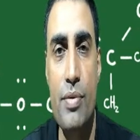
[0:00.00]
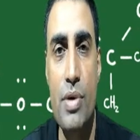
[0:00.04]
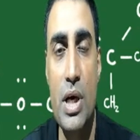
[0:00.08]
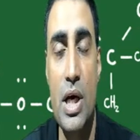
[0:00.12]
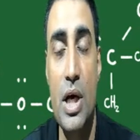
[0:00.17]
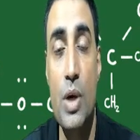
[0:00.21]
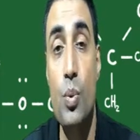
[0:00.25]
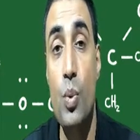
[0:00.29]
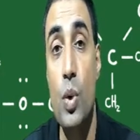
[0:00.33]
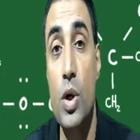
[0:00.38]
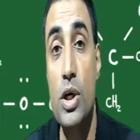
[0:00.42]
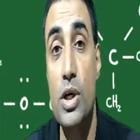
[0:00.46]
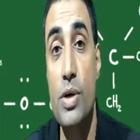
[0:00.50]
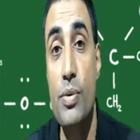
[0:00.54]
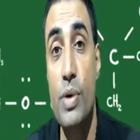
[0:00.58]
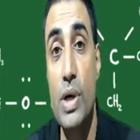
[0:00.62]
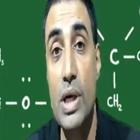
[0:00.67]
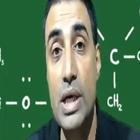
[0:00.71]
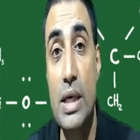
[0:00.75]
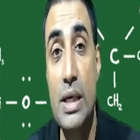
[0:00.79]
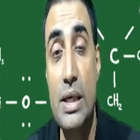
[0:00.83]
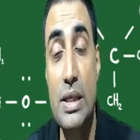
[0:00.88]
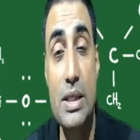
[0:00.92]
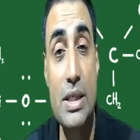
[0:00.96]
And whatever
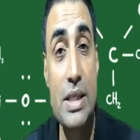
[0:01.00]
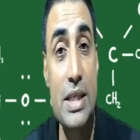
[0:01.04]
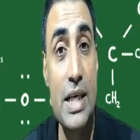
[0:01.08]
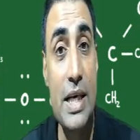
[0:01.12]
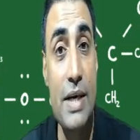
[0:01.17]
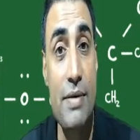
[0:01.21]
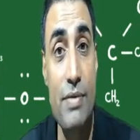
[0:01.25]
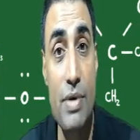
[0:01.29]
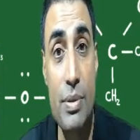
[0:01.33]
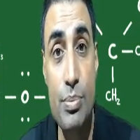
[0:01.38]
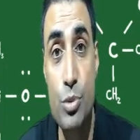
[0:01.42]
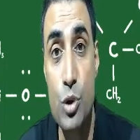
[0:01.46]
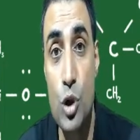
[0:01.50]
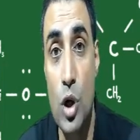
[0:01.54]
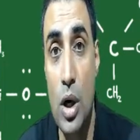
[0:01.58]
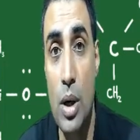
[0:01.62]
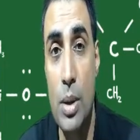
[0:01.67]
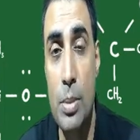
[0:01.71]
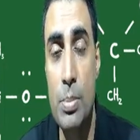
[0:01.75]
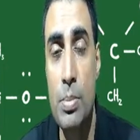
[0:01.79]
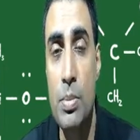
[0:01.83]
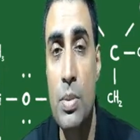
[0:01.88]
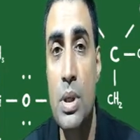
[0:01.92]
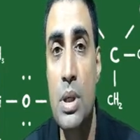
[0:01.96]
energy they have
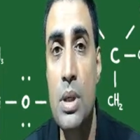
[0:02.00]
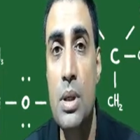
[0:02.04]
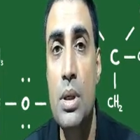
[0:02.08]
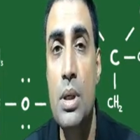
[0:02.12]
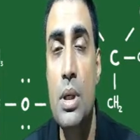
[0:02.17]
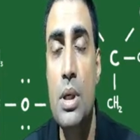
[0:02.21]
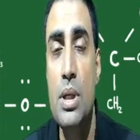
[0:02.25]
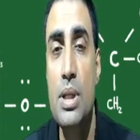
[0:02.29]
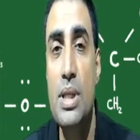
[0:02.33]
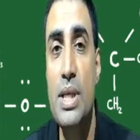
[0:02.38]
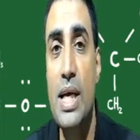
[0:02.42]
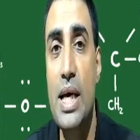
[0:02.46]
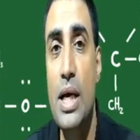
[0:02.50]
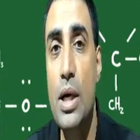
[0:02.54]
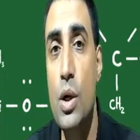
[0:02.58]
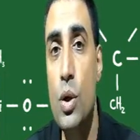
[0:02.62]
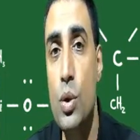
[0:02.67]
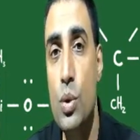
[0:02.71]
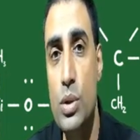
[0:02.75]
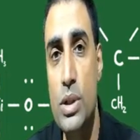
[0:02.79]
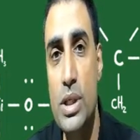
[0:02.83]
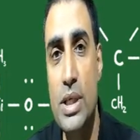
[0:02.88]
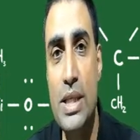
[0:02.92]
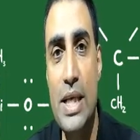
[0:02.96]
absorbed, they are
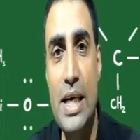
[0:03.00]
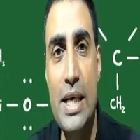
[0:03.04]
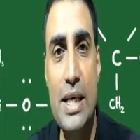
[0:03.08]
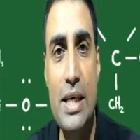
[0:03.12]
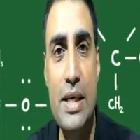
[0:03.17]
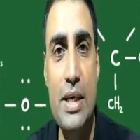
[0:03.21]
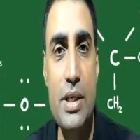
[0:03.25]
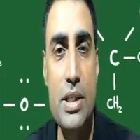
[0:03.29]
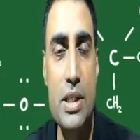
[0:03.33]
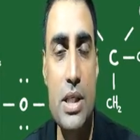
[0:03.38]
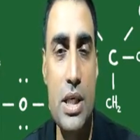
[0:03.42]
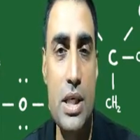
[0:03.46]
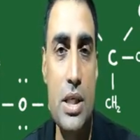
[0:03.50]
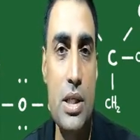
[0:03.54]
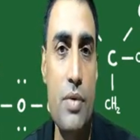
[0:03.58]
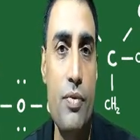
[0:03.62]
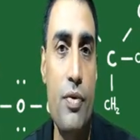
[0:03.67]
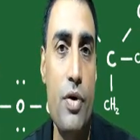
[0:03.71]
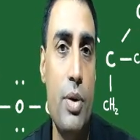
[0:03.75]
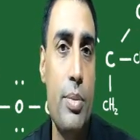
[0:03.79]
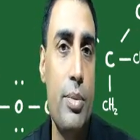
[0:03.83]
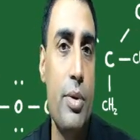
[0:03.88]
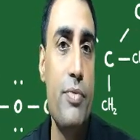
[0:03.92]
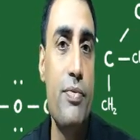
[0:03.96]
losing that energy in the
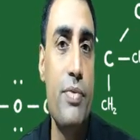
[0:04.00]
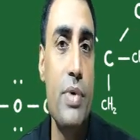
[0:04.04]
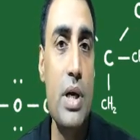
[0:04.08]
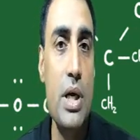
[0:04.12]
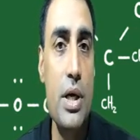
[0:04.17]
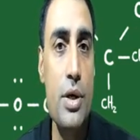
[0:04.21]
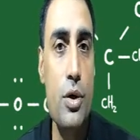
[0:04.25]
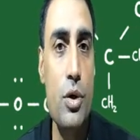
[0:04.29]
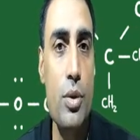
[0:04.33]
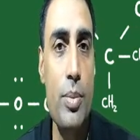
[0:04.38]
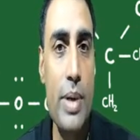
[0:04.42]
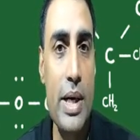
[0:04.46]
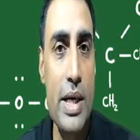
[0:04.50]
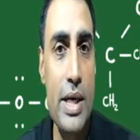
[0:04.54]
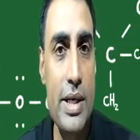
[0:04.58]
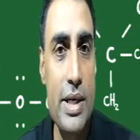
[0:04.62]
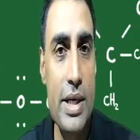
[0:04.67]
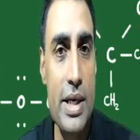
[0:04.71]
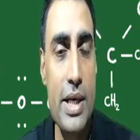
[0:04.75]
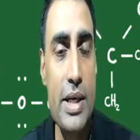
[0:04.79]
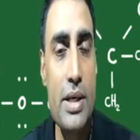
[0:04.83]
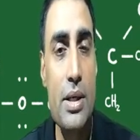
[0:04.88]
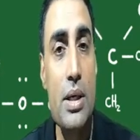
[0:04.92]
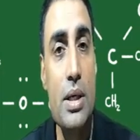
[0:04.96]
form of
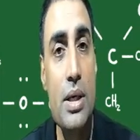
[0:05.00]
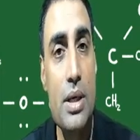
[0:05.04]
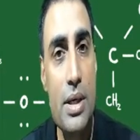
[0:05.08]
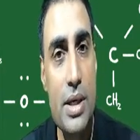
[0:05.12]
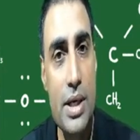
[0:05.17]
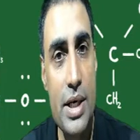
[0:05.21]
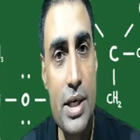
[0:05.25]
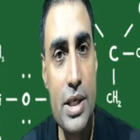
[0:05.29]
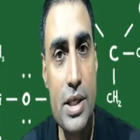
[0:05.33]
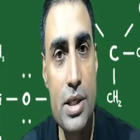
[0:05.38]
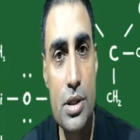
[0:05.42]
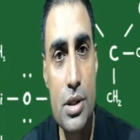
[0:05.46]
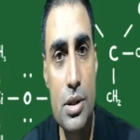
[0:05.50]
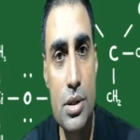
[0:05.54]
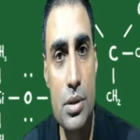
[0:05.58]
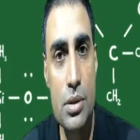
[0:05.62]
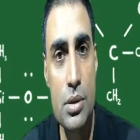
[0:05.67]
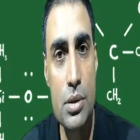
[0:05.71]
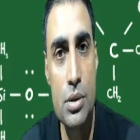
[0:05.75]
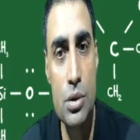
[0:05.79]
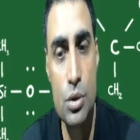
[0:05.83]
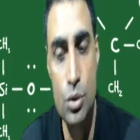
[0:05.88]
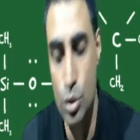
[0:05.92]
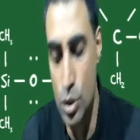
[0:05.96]
electromagnetic
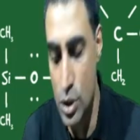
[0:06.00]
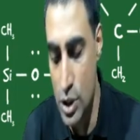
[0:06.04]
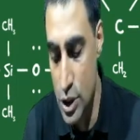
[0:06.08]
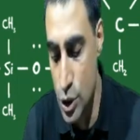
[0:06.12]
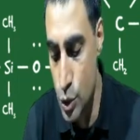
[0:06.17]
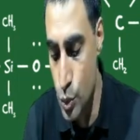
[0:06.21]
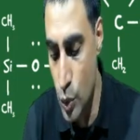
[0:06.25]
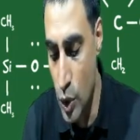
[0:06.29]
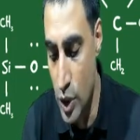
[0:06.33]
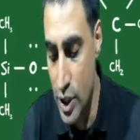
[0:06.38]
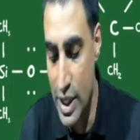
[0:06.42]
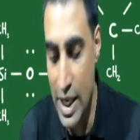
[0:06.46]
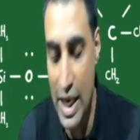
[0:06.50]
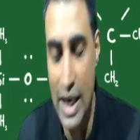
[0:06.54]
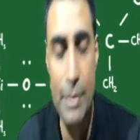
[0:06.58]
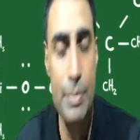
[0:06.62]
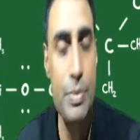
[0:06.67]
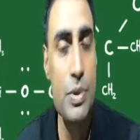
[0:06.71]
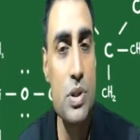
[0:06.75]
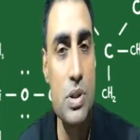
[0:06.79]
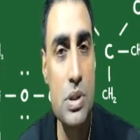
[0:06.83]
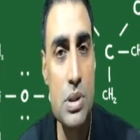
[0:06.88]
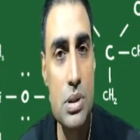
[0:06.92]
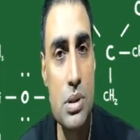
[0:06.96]
radiation. So this is what
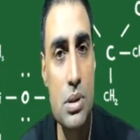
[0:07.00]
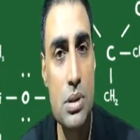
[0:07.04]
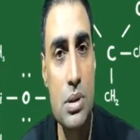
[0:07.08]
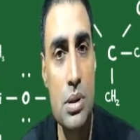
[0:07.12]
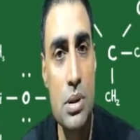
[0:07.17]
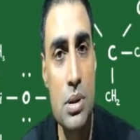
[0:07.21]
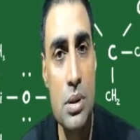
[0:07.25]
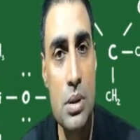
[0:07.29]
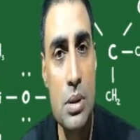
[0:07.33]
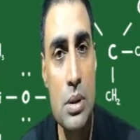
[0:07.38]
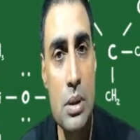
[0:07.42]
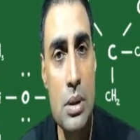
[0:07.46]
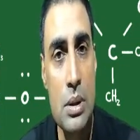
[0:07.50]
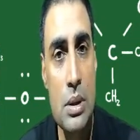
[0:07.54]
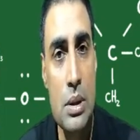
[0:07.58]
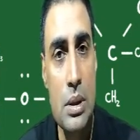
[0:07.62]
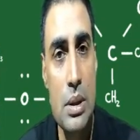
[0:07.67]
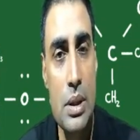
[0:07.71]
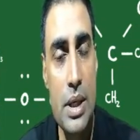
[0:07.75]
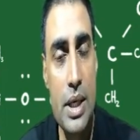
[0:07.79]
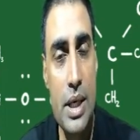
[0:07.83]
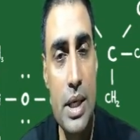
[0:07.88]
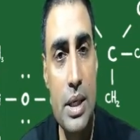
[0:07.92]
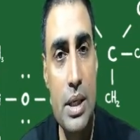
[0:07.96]
happens
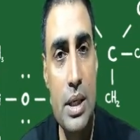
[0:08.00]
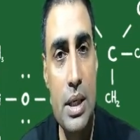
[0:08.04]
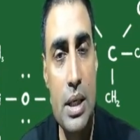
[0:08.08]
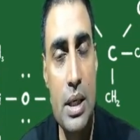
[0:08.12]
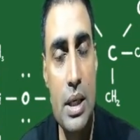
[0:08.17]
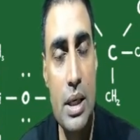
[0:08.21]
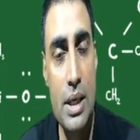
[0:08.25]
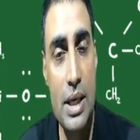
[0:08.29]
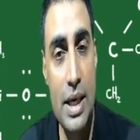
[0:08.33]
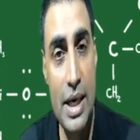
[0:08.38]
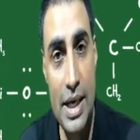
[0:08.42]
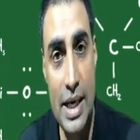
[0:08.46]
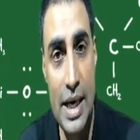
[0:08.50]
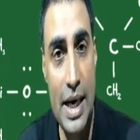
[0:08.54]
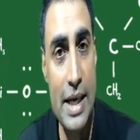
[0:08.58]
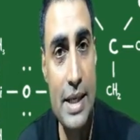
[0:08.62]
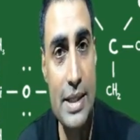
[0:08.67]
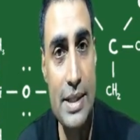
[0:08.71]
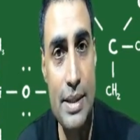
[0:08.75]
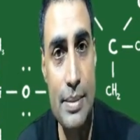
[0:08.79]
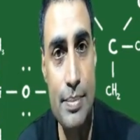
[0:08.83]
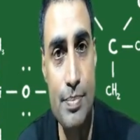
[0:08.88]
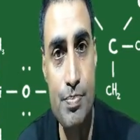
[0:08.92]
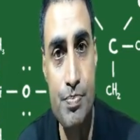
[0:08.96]
in an
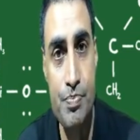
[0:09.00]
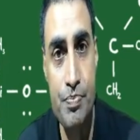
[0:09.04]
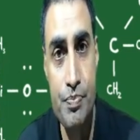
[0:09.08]
atom.